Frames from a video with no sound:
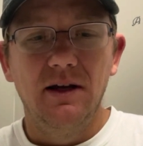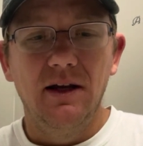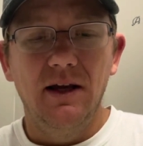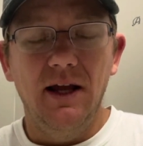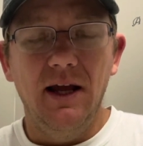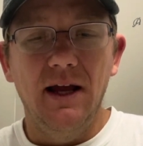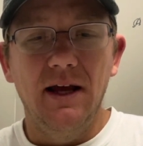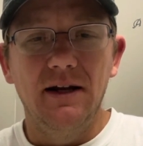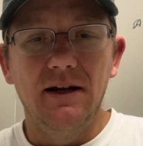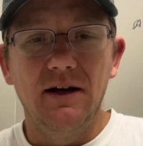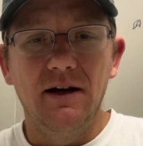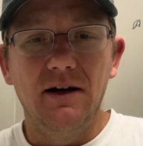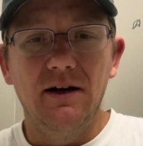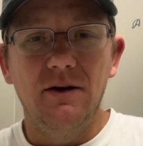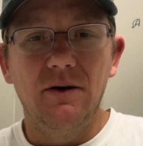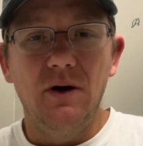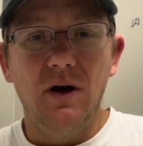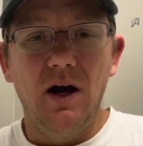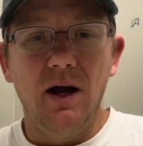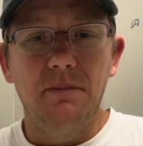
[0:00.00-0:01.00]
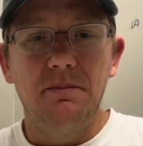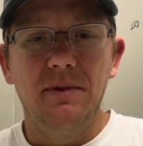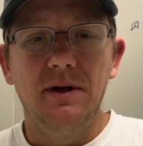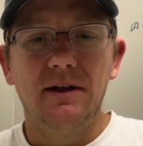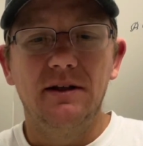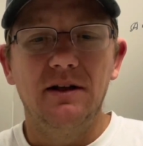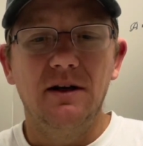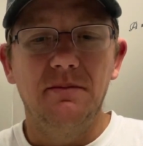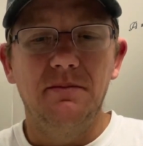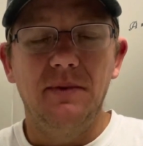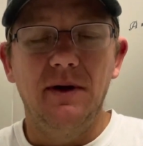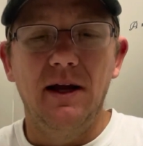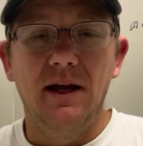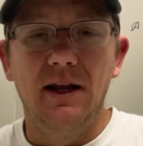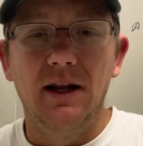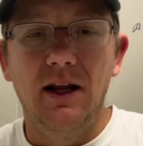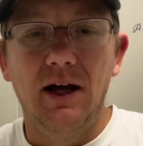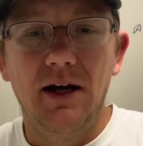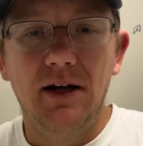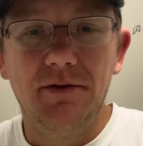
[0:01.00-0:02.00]
And I picked up a
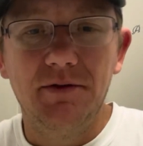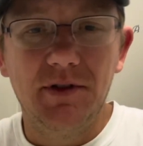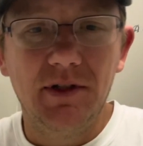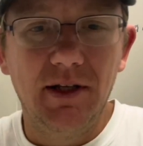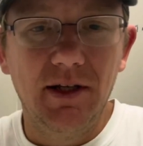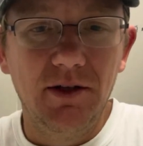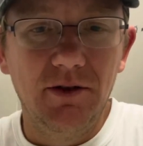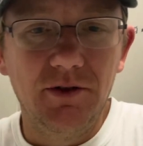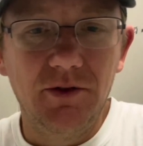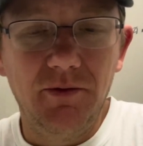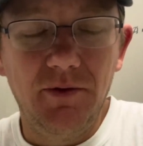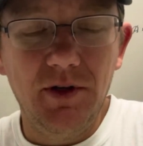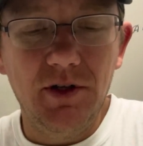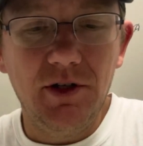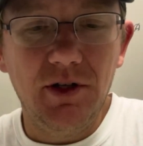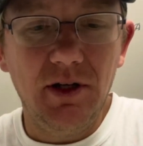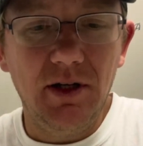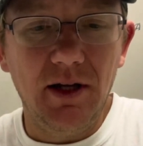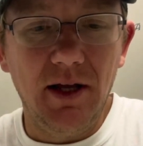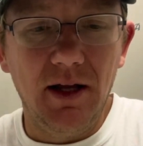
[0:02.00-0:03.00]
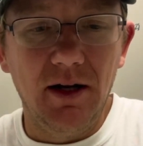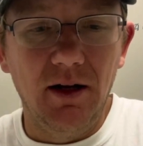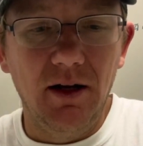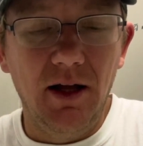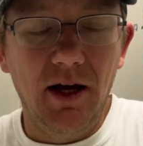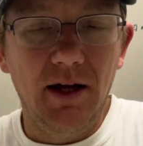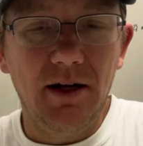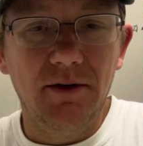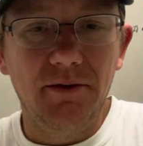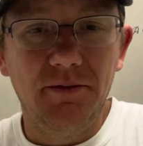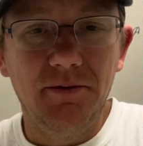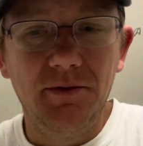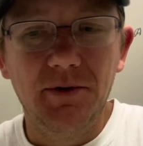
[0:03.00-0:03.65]
lot of skills fishing and a lot of